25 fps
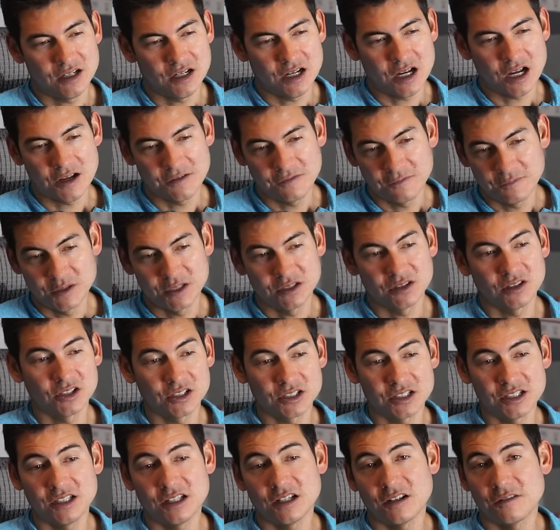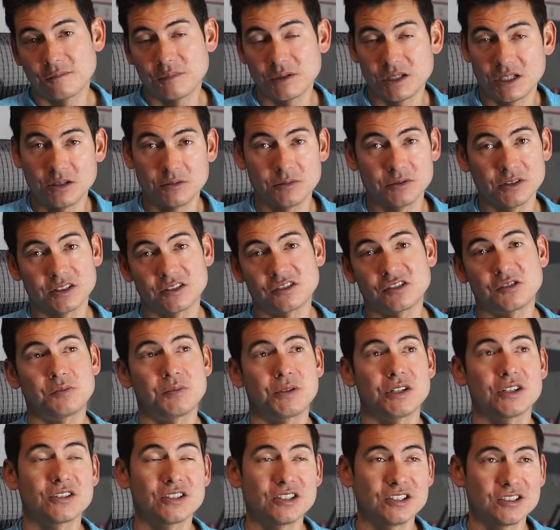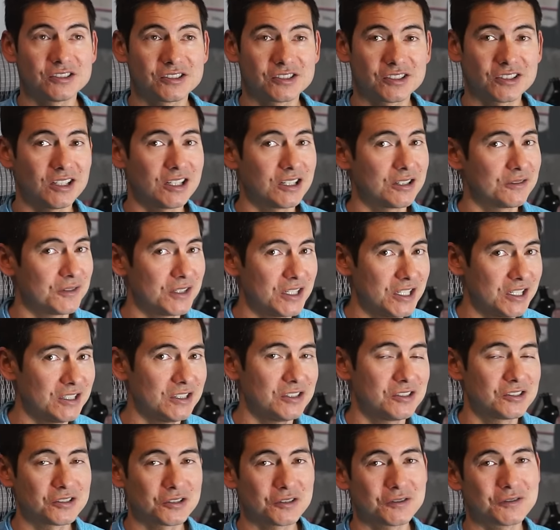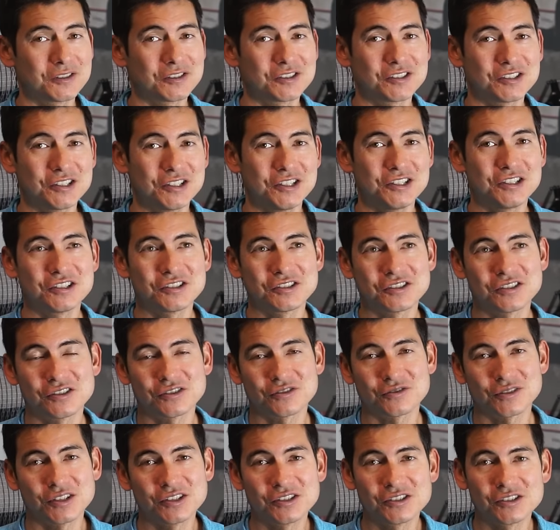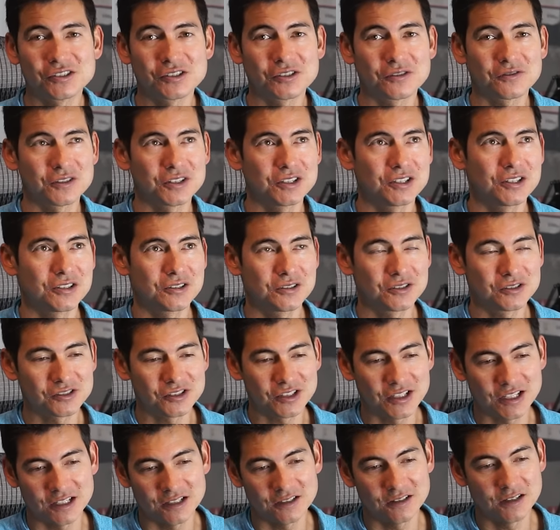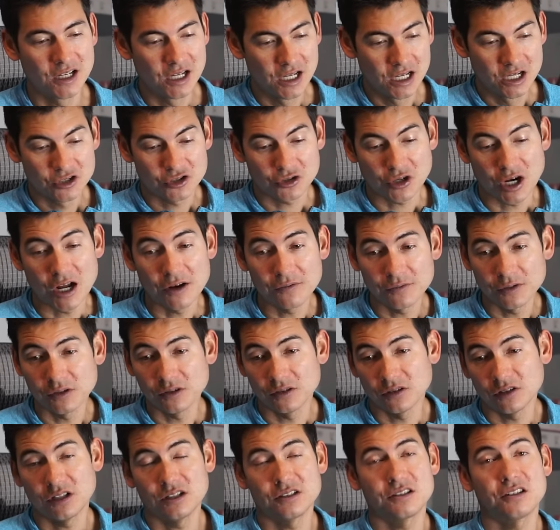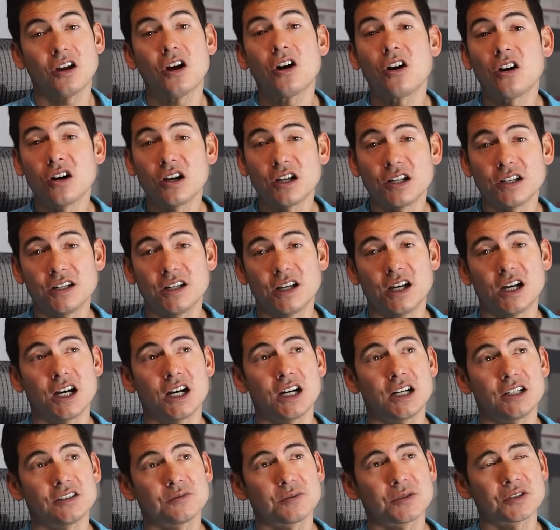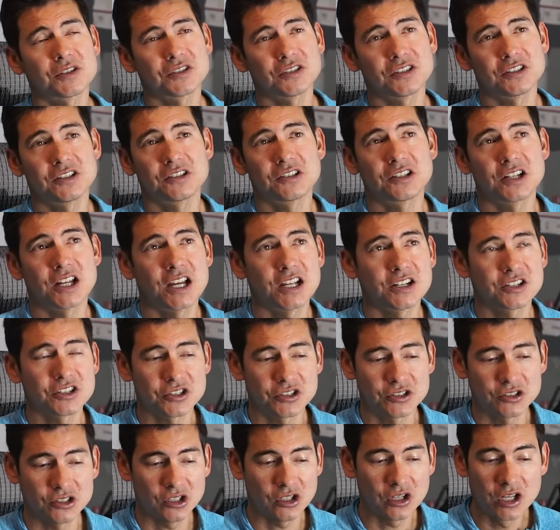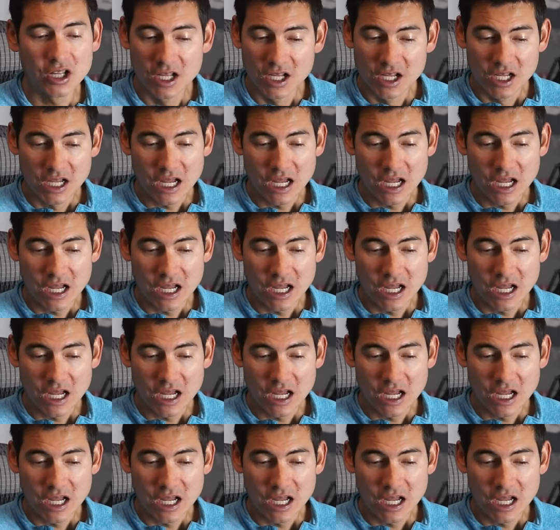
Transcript: I've been lucky. I've been able to experience a lot of any service, any distance races over the years, and travel a ton, especially international,